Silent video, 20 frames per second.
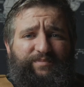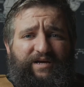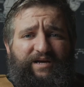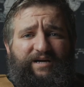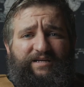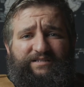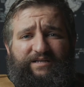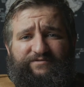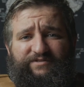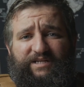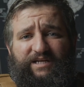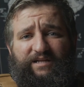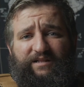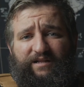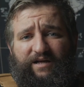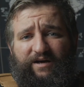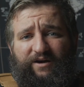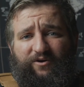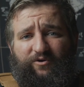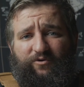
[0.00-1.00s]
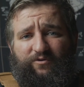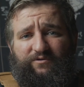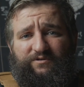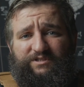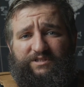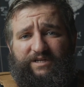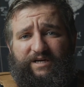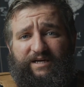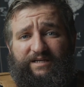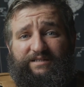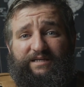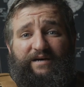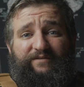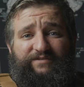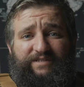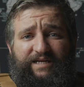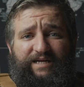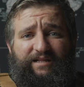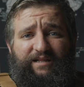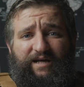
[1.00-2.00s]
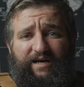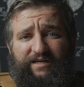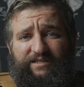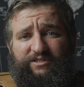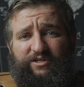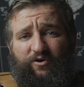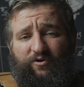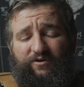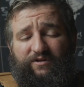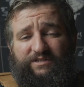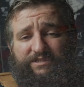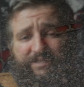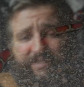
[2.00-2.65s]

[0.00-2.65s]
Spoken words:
because I've seen a lot of coral snakes, I've seen a lot of scarlet